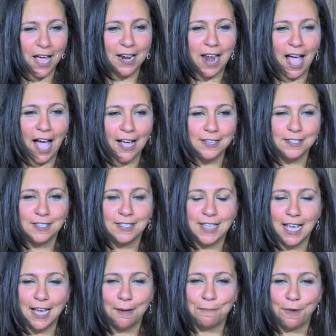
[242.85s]
and asked to
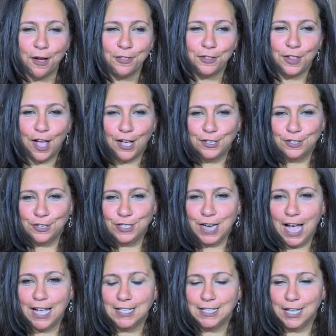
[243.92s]
take a breathalyzer
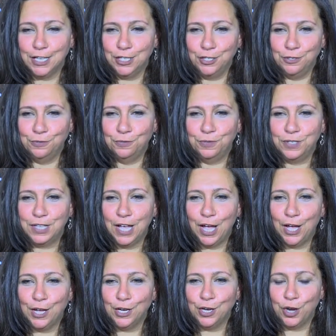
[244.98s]
test and you
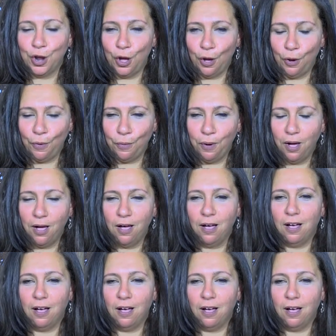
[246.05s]
say no,